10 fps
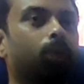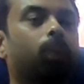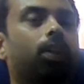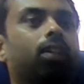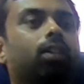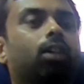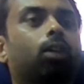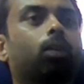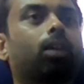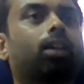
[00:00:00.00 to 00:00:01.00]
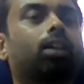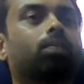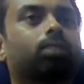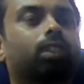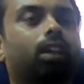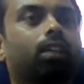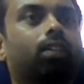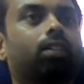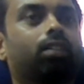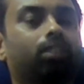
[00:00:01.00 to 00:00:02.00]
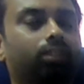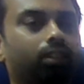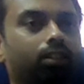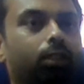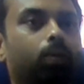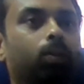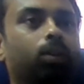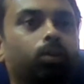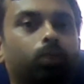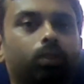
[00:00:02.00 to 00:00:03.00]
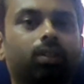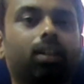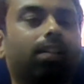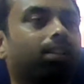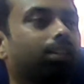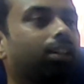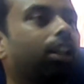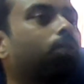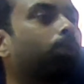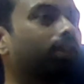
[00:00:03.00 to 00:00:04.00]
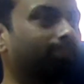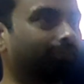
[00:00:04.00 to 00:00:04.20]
where now like I'm started teaching students who is there in grade 1.